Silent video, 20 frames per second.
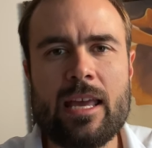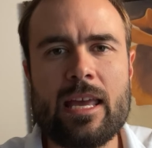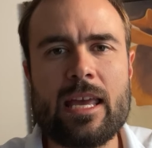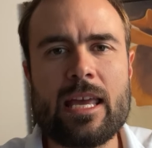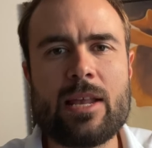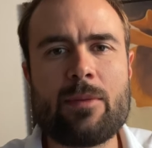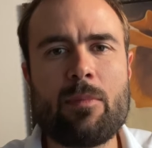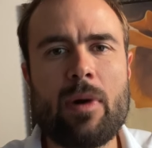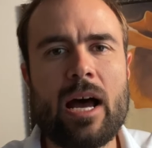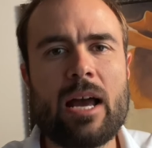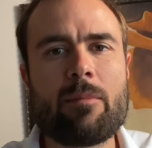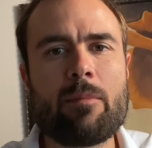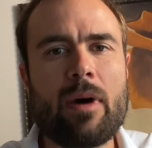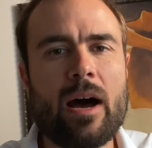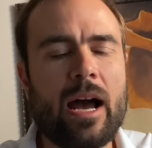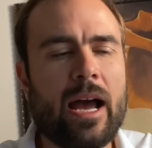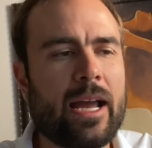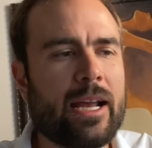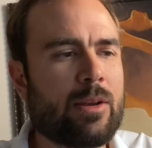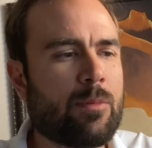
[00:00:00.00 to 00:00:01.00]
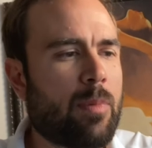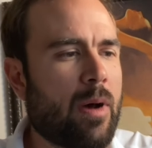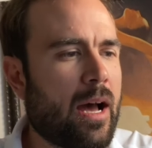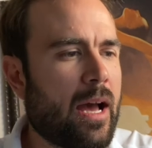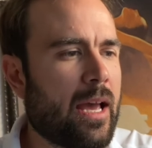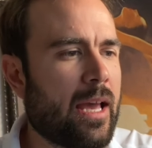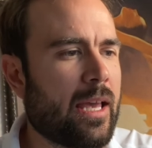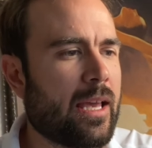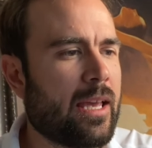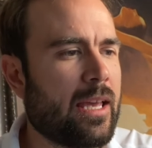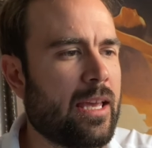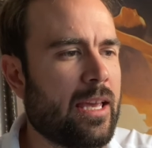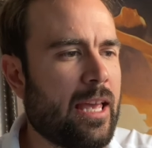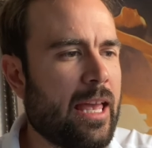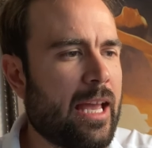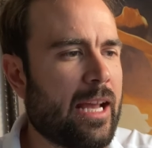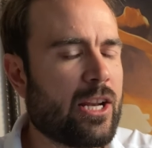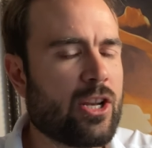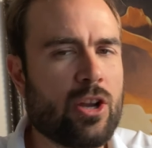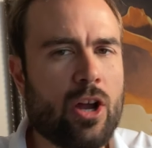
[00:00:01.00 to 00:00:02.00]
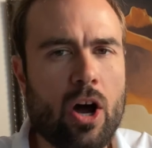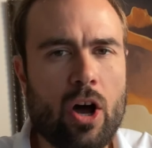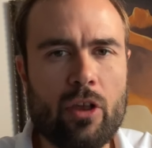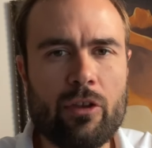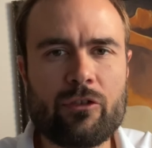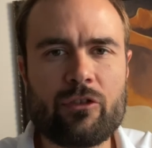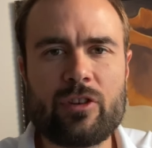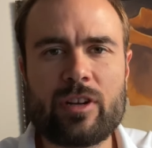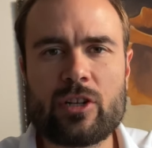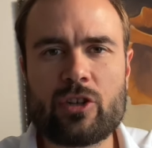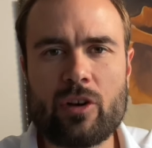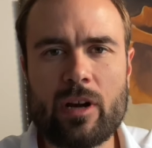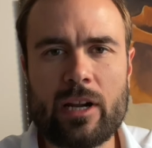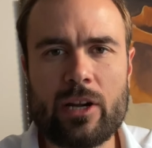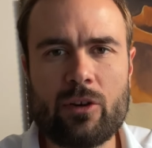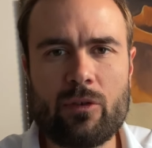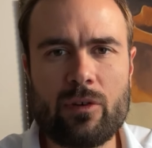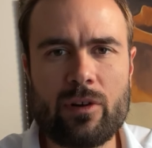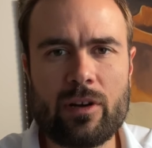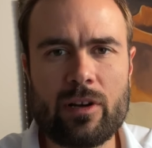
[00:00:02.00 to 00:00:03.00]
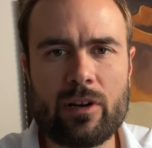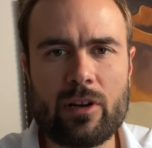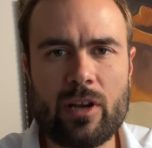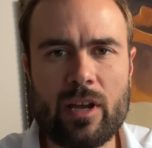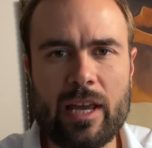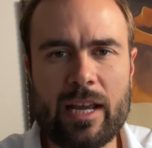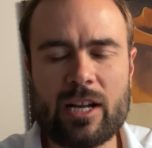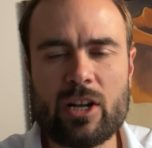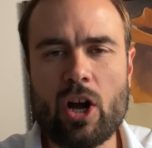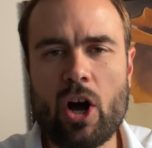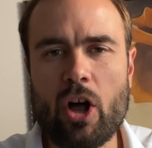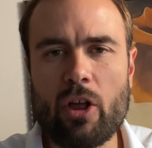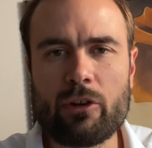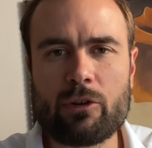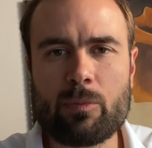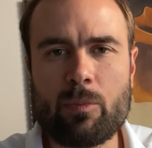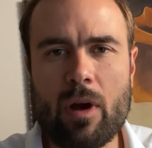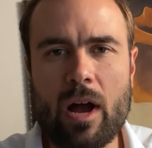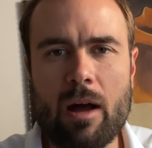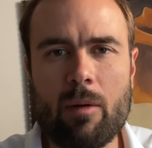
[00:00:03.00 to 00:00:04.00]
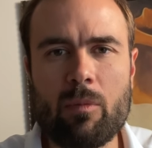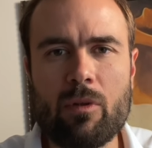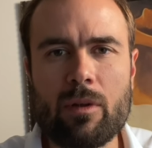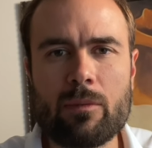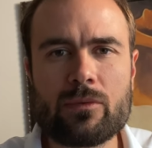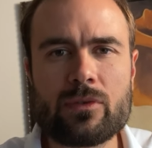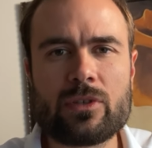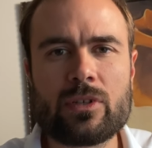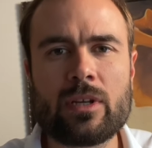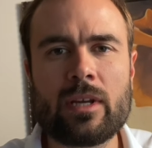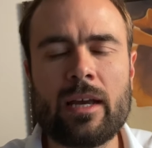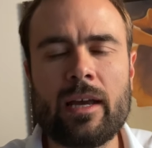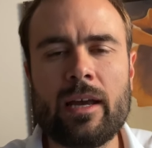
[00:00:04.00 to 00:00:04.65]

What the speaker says: in my mind by trying to acknowledge problems